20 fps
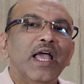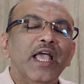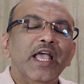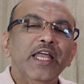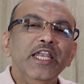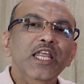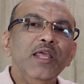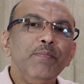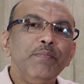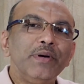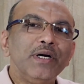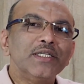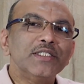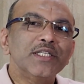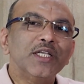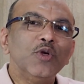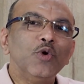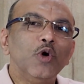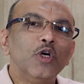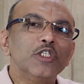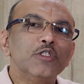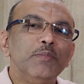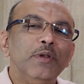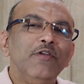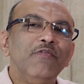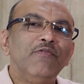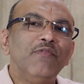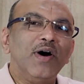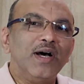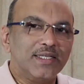Any person who has
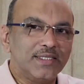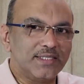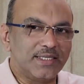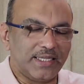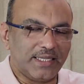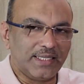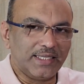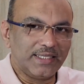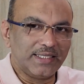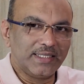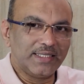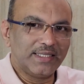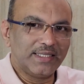been fasting